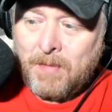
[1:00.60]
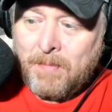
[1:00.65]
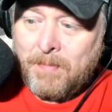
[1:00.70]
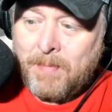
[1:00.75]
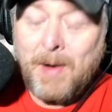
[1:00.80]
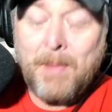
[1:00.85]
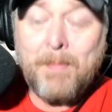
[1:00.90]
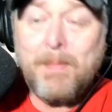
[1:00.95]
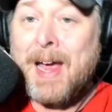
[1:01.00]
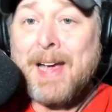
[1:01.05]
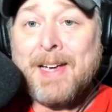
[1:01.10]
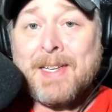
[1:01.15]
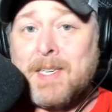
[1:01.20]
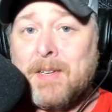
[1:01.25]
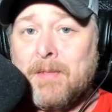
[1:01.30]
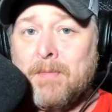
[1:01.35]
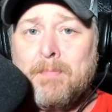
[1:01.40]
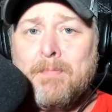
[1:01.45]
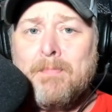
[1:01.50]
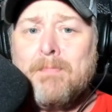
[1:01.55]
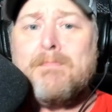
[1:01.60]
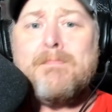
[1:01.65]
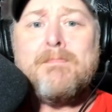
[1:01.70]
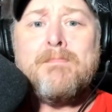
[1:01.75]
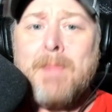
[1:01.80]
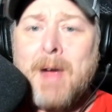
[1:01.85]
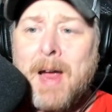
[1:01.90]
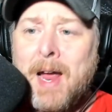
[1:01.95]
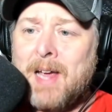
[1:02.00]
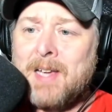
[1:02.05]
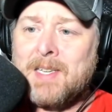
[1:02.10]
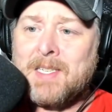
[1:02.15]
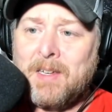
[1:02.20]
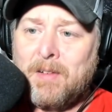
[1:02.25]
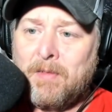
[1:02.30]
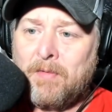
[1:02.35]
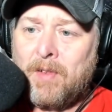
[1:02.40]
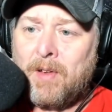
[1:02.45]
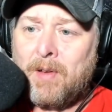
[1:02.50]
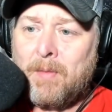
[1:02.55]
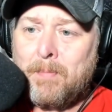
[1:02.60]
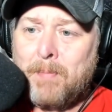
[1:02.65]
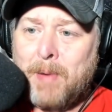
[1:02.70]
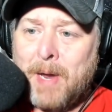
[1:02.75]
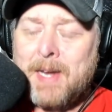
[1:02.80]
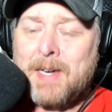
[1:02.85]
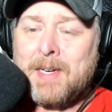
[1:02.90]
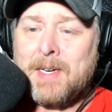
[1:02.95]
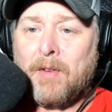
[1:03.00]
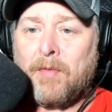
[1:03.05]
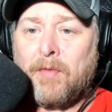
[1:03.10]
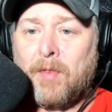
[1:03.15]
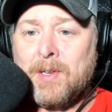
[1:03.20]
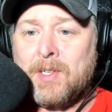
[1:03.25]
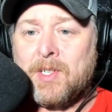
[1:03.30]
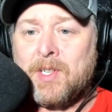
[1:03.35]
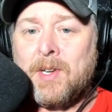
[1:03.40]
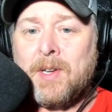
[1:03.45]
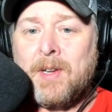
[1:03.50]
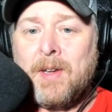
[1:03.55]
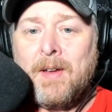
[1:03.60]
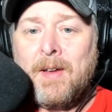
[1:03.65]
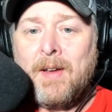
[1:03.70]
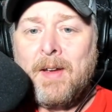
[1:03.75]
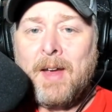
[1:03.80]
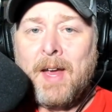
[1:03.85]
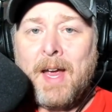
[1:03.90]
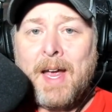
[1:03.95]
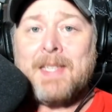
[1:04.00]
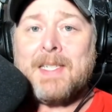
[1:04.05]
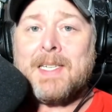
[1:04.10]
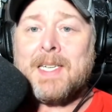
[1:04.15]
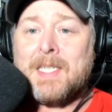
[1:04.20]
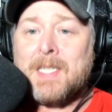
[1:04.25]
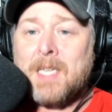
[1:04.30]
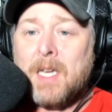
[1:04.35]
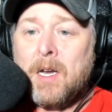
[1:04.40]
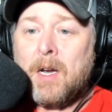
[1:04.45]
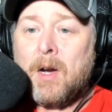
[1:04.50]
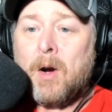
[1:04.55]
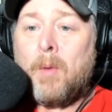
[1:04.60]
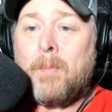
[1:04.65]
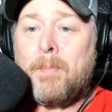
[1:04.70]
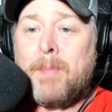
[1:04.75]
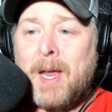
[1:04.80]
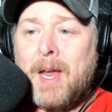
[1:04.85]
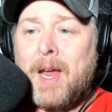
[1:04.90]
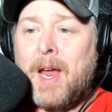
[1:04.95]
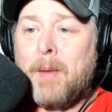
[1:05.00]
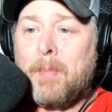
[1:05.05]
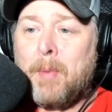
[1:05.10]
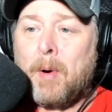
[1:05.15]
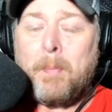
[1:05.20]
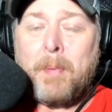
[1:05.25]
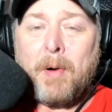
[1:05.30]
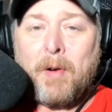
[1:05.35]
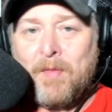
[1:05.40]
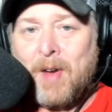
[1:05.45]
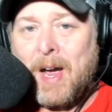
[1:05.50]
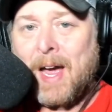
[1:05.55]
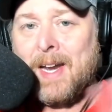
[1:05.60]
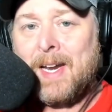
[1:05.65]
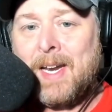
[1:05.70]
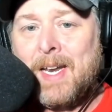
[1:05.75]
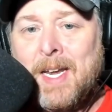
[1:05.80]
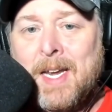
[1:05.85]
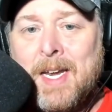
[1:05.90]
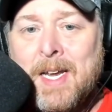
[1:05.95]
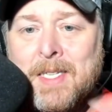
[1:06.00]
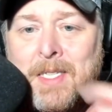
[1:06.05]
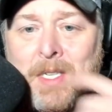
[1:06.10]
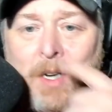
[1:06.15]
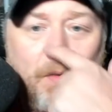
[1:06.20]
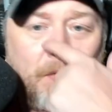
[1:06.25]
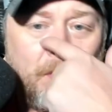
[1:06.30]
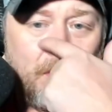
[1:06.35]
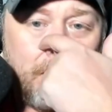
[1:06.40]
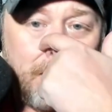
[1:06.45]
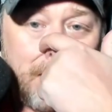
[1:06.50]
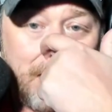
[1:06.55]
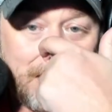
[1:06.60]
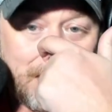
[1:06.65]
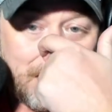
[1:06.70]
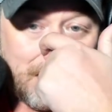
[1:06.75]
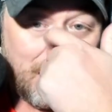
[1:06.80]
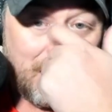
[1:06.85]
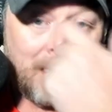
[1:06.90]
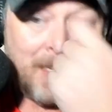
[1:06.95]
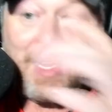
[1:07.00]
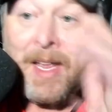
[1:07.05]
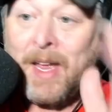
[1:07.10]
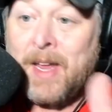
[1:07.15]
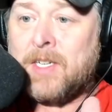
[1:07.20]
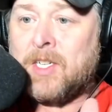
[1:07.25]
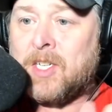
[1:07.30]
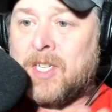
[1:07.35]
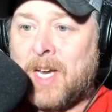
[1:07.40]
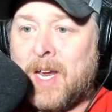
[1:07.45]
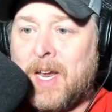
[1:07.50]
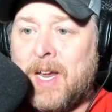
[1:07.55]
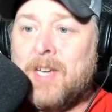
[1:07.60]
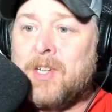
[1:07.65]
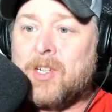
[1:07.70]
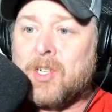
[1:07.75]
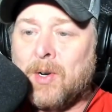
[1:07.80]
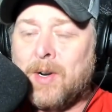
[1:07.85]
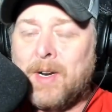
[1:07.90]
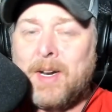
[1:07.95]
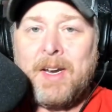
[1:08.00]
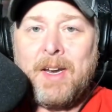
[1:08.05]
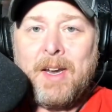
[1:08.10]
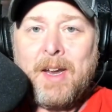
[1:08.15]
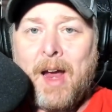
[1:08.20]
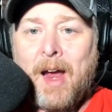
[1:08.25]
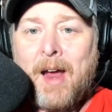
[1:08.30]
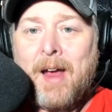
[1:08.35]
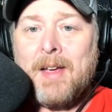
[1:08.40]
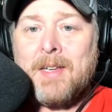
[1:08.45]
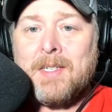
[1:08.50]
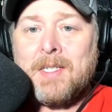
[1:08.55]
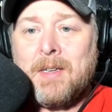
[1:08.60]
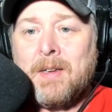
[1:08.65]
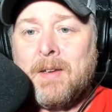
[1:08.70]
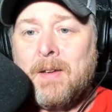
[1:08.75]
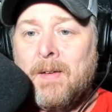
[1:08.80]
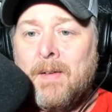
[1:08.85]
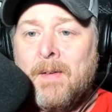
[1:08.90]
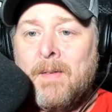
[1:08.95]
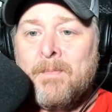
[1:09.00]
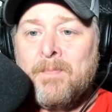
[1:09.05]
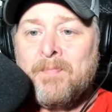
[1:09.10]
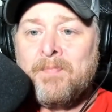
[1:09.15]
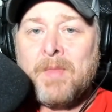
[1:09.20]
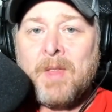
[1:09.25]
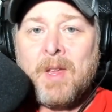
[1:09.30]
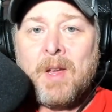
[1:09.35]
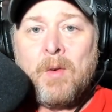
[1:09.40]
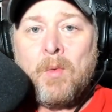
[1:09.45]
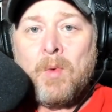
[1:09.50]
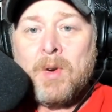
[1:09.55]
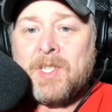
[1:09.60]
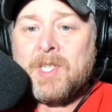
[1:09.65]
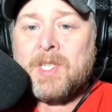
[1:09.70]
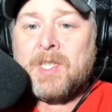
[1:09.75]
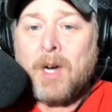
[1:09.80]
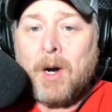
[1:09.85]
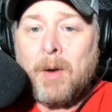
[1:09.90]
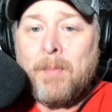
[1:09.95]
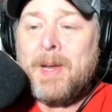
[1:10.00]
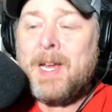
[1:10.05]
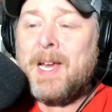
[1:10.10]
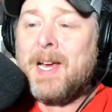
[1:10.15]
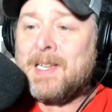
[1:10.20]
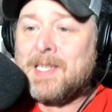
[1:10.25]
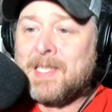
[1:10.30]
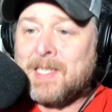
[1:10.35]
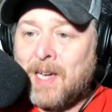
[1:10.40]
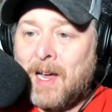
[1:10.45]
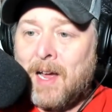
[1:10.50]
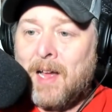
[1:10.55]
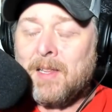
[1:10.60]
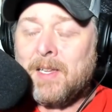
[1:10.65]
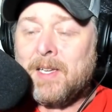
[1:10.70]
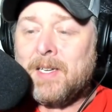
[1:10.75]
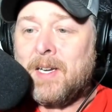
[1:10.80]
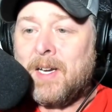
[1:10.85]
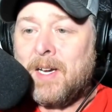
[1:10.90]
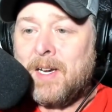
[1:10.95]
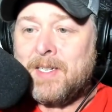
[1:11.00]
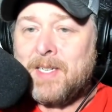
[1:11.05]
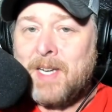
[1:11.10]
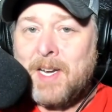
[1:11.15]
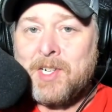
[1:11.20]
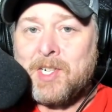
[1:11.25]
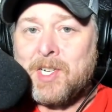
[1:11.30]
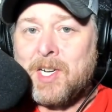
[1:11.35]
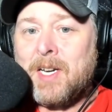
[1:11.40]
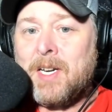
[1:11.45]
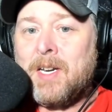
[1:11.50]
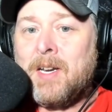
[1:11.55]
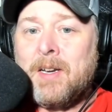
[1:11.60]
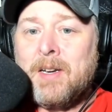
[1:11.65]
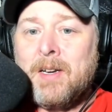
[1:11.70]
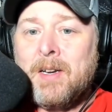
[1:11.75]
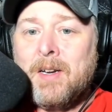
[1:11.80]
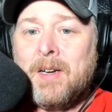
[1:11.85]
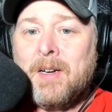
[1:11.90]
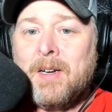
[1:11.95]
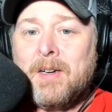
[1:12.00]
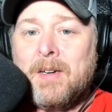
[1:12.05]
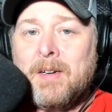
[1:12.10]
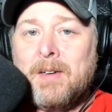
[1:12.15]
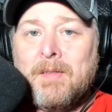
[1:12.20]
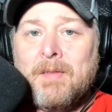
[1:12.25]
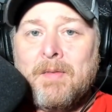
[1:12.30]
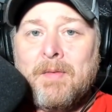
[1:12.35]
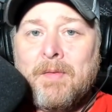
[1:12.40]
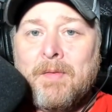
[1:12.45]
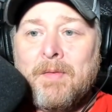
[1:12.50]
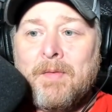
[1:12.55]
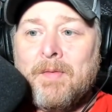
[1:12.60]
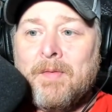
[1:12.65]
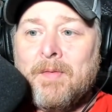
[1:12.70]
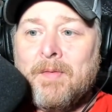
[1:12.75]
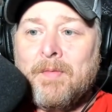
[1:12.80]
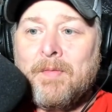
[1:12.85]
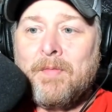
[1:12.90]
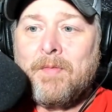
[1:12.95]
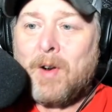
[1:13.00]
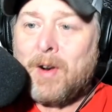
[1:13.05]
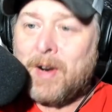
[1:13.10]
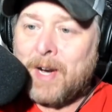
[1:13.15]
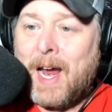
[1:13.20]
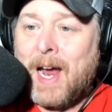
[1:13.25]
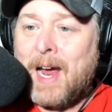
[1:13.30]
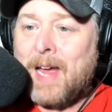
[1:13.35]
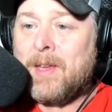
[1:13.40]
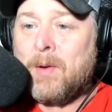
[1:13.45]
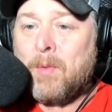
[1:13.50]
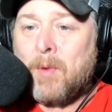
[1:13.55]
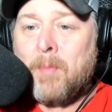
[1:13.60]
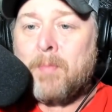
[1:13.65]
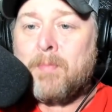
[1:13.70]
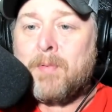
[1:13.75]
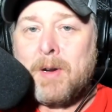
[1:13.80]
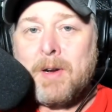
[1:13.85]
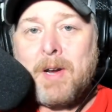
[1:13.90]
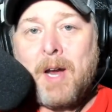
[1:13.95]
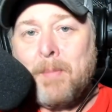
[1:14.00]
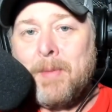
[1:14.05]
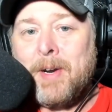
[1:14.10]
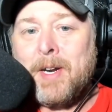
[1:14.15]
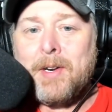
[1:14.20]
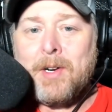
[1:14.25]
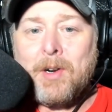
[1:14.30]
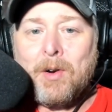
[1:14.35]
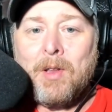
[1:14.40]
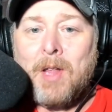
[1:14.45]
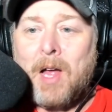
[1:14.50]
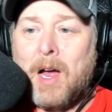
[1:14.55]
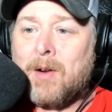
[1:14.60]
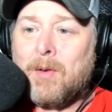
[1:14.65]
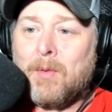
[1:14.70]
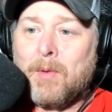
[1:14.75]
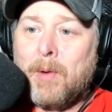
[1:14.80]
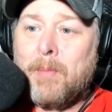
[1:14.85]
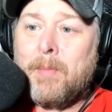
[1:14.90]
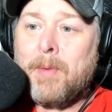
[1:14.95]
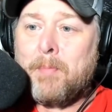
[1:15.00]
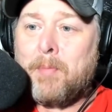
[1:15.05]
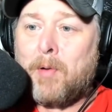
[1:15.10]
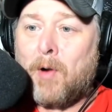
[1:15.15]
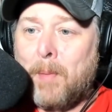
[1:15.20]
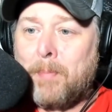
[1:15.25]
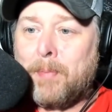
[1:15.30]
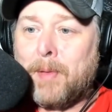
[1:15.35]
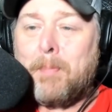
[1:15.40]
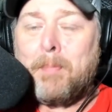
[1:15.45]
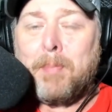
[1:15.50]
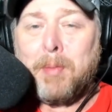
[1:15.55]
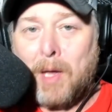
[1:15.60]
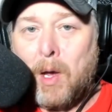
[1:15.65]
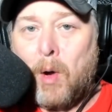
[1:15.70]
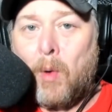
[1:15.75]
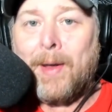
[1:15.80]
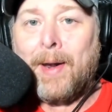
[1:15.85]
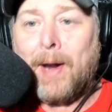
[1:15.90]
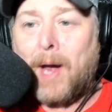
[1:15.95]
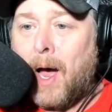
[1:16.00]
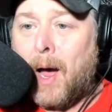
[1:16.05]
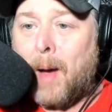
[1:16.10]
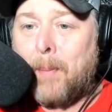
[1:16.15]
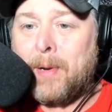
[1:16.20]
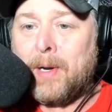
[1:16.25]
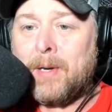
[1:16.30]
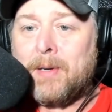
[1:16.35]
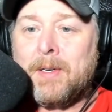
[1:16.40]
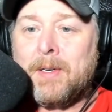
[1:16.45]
be a massive, massive pay difference. And still be able, provided he gets over this alleged injury he has, would still be a solid addition for a guy that will come into your locker room and promptly blow it up.